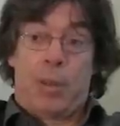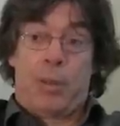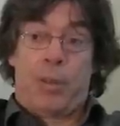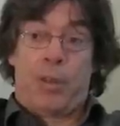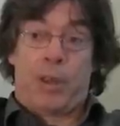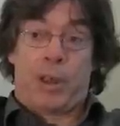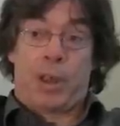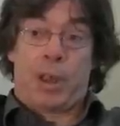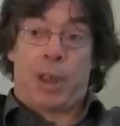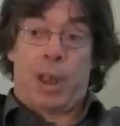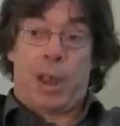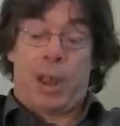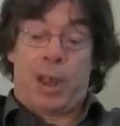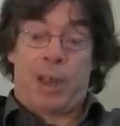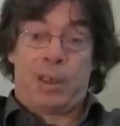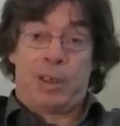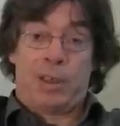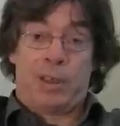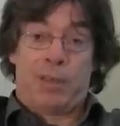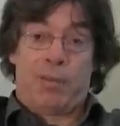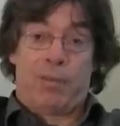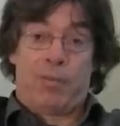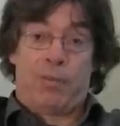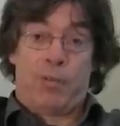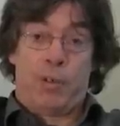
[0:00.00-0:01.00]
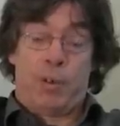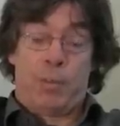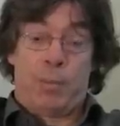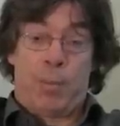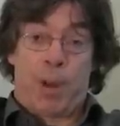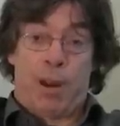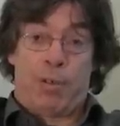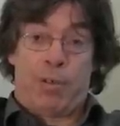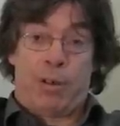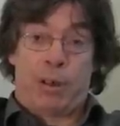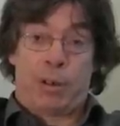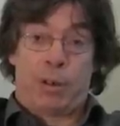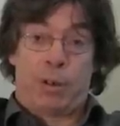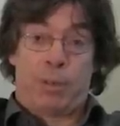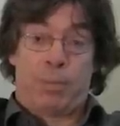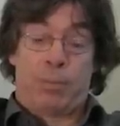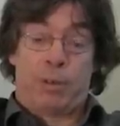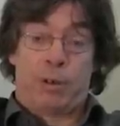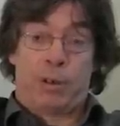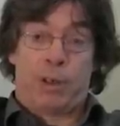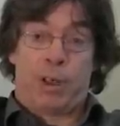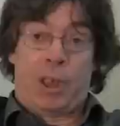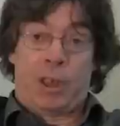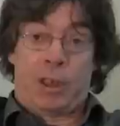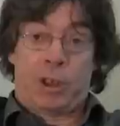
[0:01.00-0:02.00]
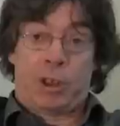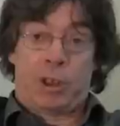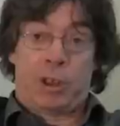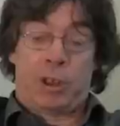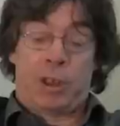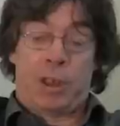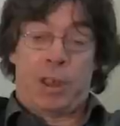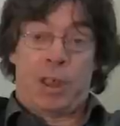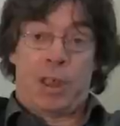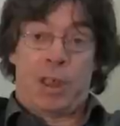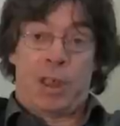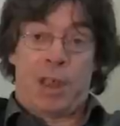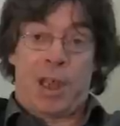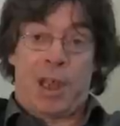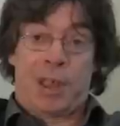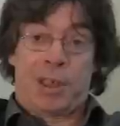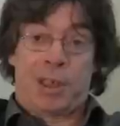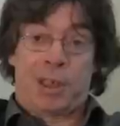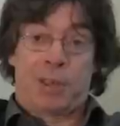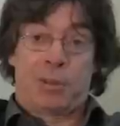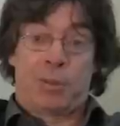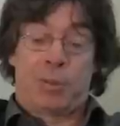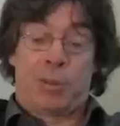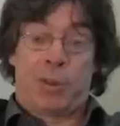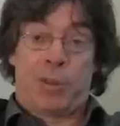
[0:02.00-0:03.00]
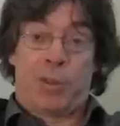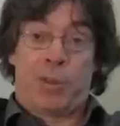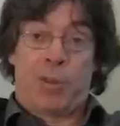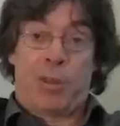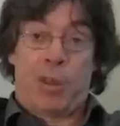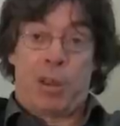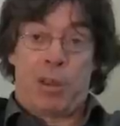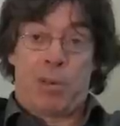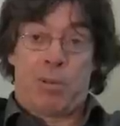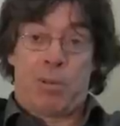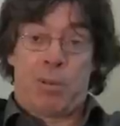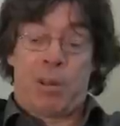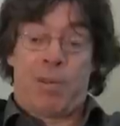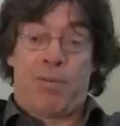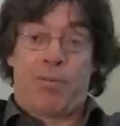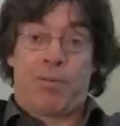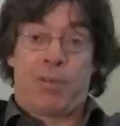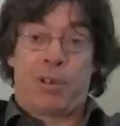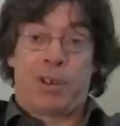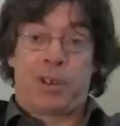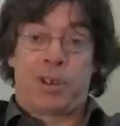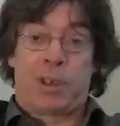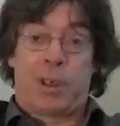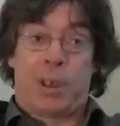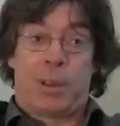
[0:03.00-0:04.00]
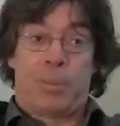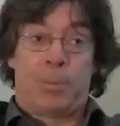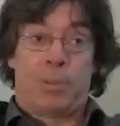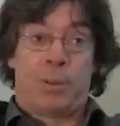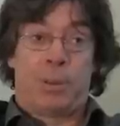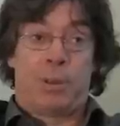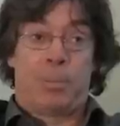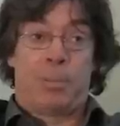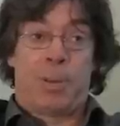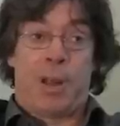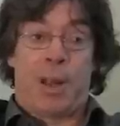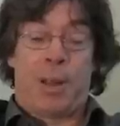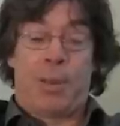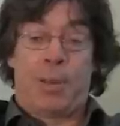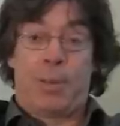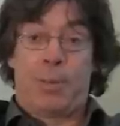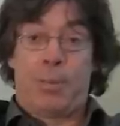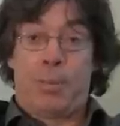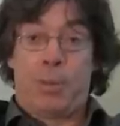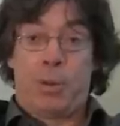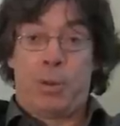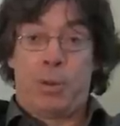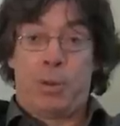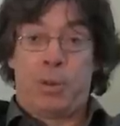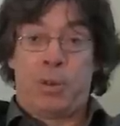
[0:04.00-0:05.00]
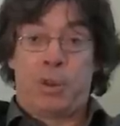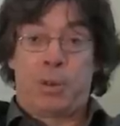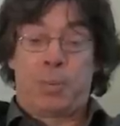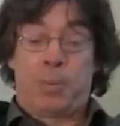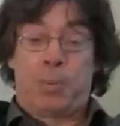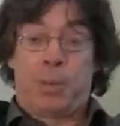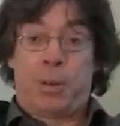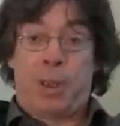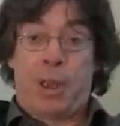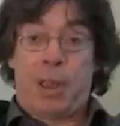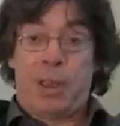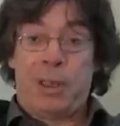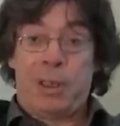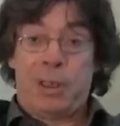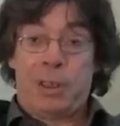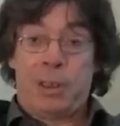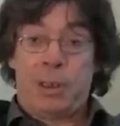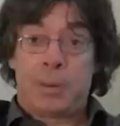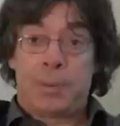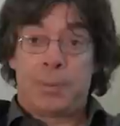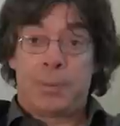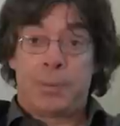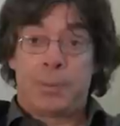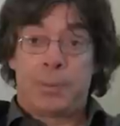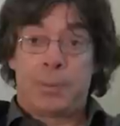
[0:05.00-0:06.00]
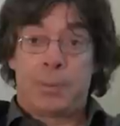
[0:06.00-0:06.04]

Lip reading: the kind of numerical prediction he gets from a theory, for example, about the moon's place,